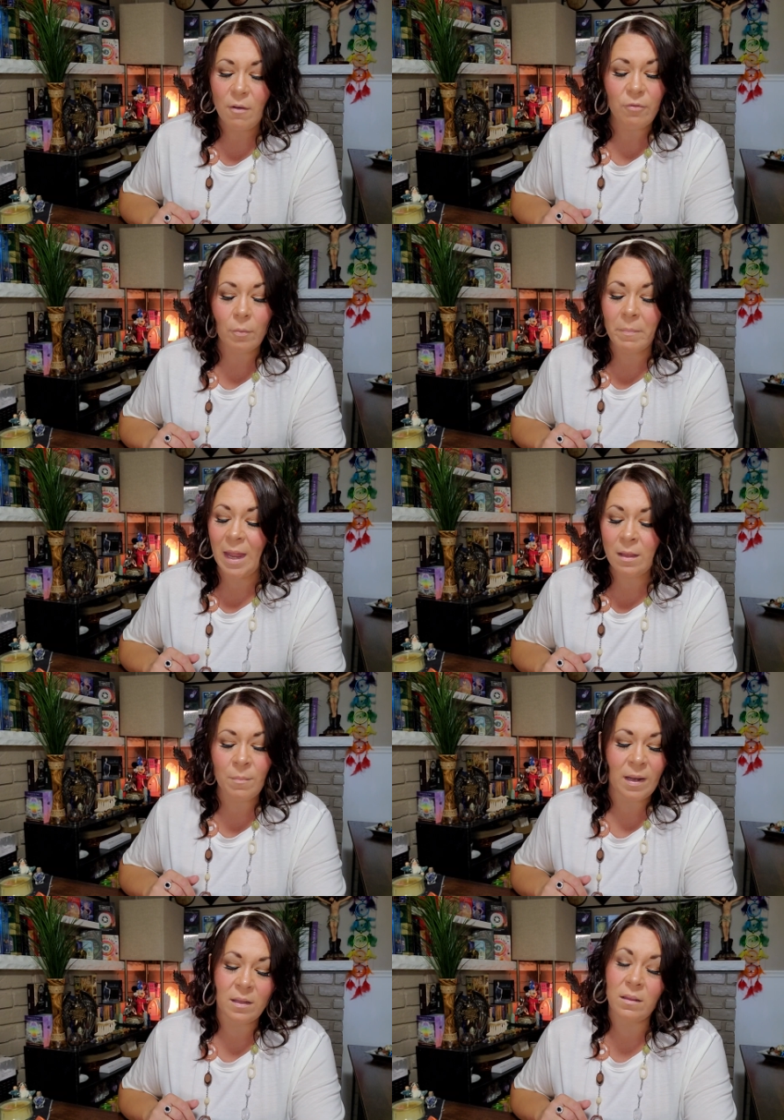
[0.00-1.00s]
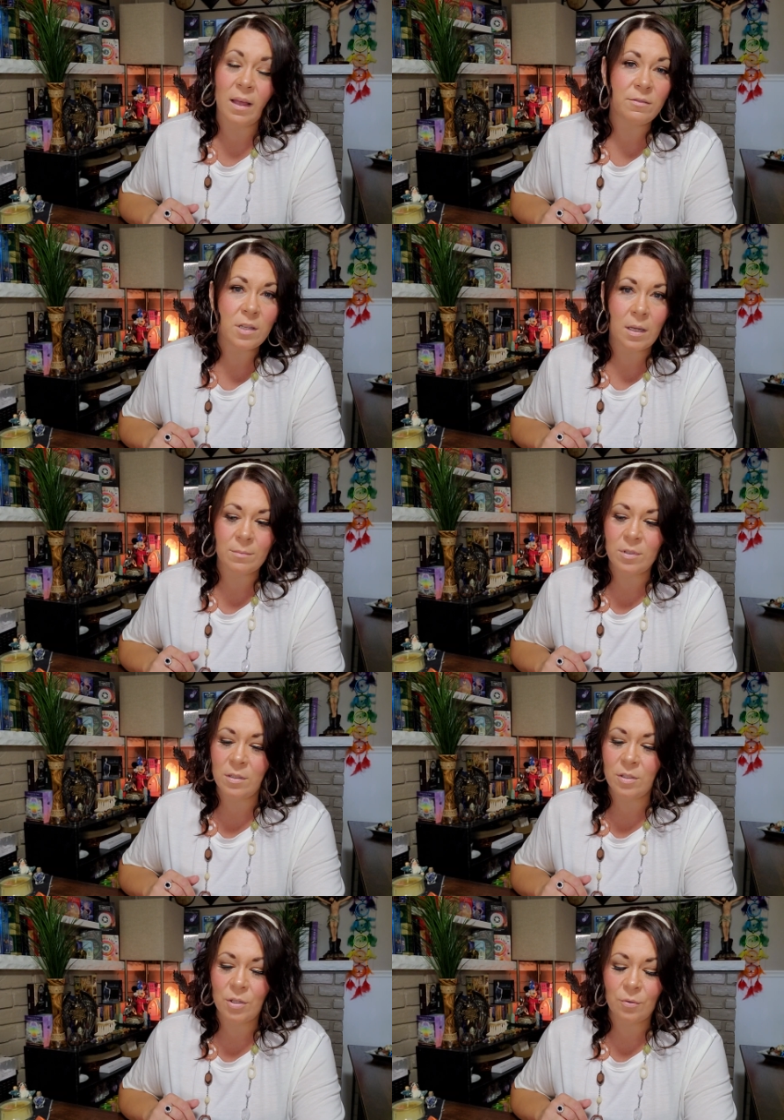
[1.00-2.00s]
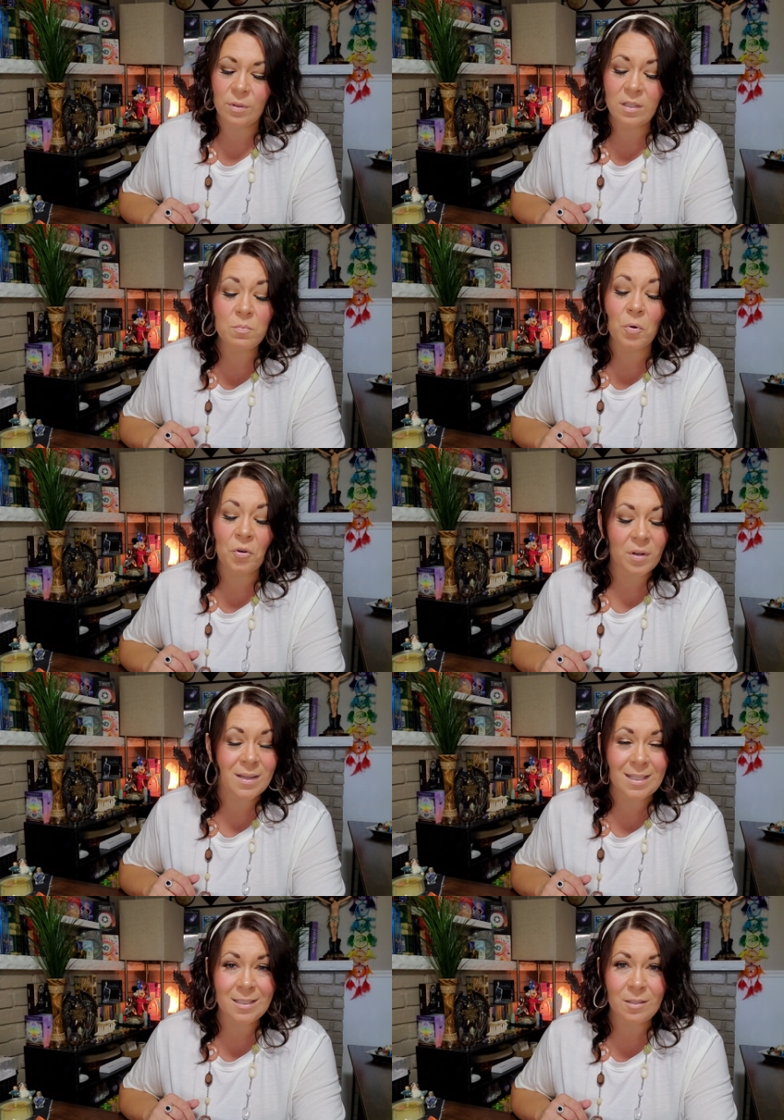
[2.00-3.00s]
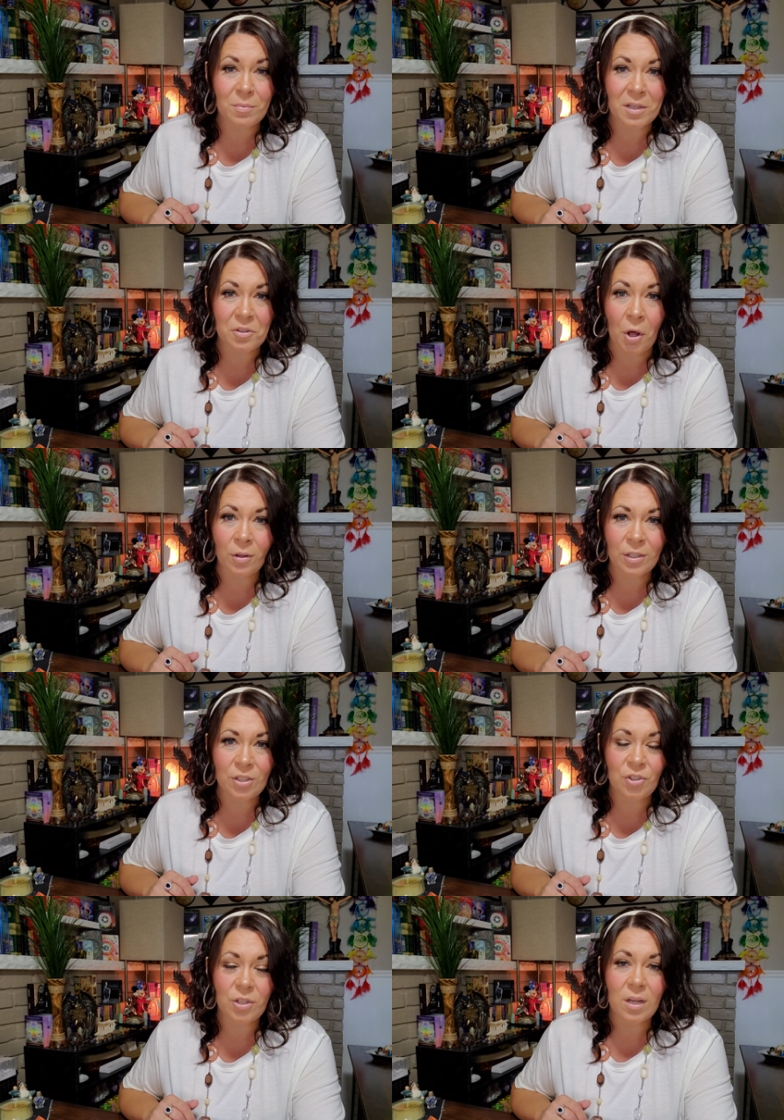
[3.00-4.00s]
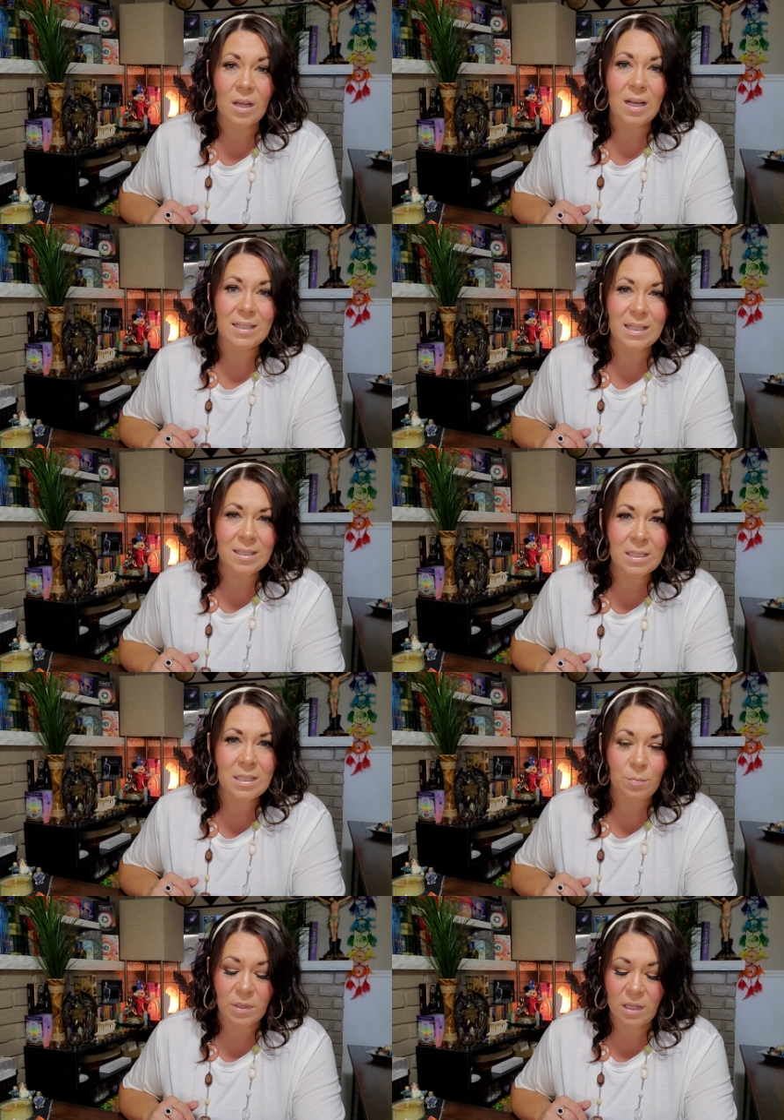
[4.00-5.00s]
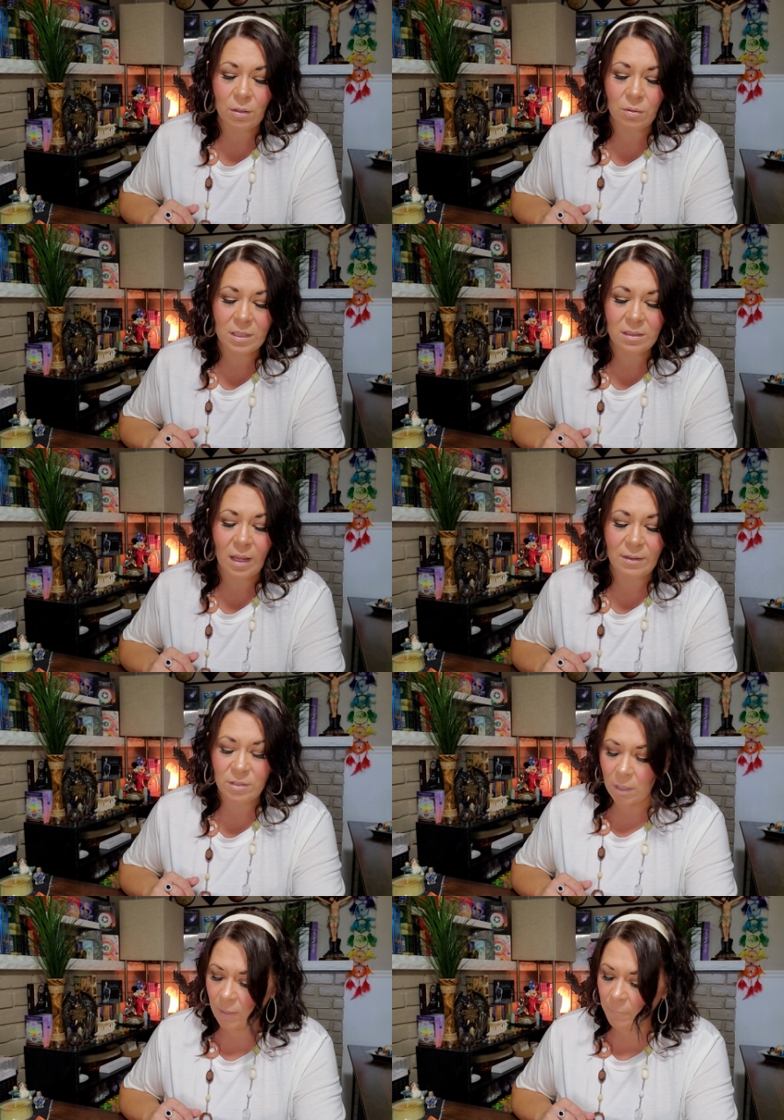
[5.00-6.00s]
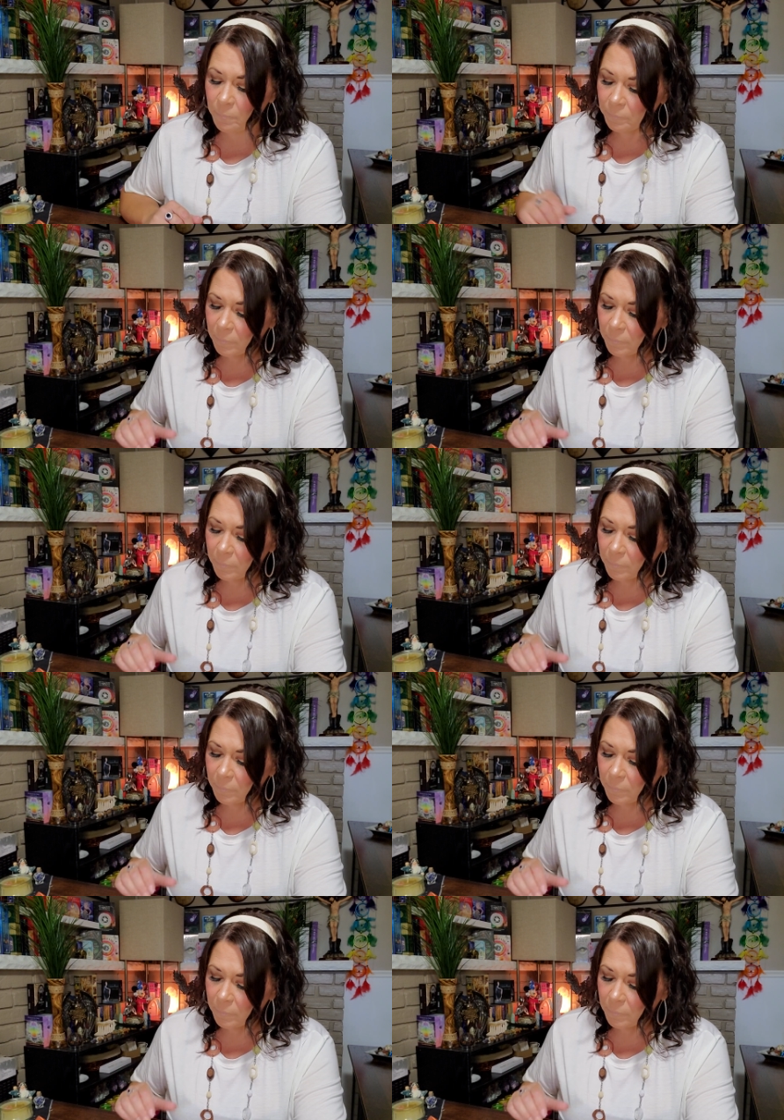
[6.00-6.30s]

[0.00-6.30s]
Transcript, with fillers: for many, many lifetimes. And so this burden needs to be acknowledged it does need to be healed this lifetime.